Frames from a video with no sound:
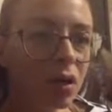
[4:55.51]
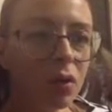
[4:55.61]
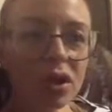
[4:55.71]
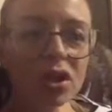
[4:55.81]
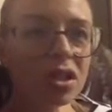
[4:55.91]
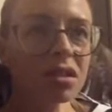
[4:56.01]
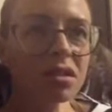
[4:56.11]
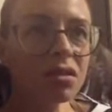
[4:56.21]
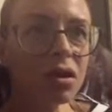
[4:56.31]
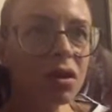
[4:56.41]
or just
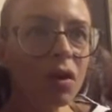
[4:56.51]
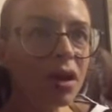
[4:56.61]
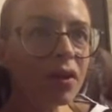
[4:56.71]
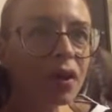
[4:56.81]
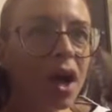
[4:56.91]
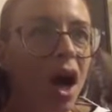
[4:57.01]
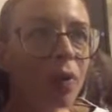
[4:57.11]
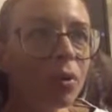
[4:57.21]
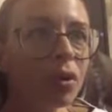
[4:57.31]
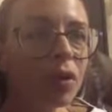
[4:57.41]
you know another
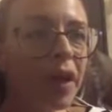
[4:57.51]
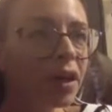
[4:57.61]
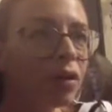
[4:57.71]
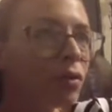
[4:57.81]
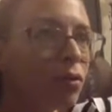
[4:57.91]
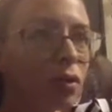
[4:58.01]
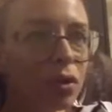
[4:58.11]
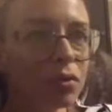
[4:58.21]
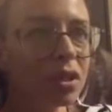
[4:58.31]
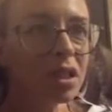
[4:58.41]
couple that you
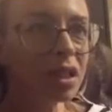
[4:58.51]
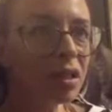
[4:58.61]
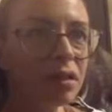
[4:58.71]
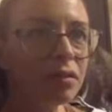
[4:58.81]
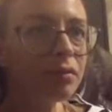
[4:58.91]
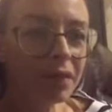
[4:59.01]
you see